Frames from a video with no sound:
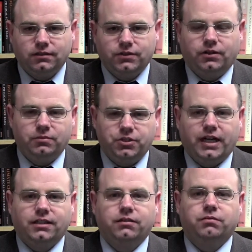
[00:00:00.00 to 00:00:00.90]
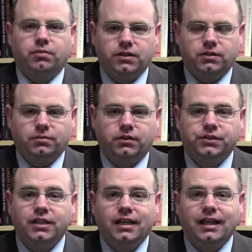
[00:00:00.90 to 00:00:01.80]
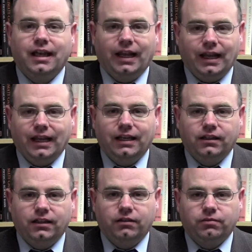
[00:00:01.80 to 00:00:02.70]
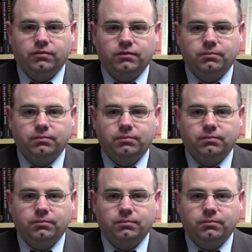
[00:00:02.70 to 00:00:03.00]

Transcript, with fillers: Those are objective principles, and if